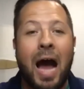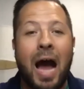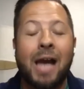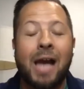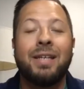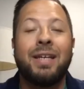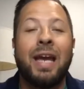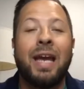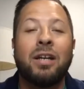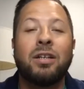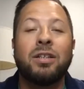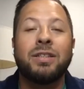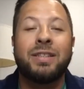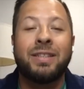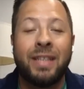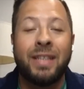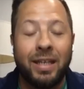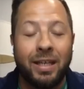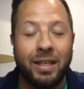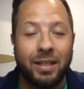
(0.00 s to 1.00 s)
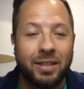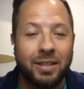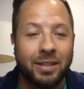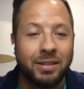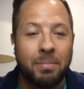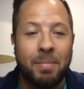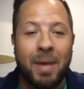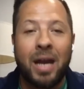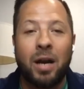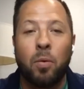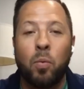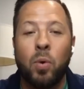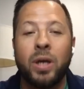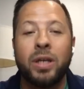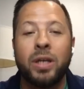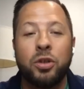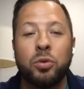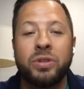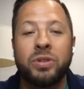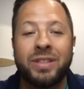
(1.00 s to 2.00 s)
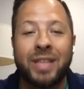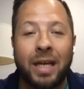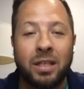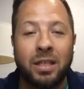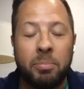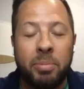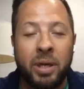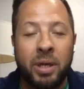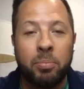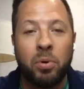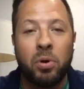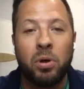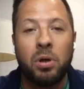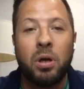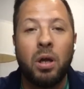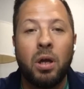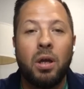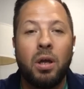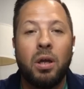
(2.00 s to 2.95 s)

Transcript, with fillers: I guarantee it doesn't matter what you said to people,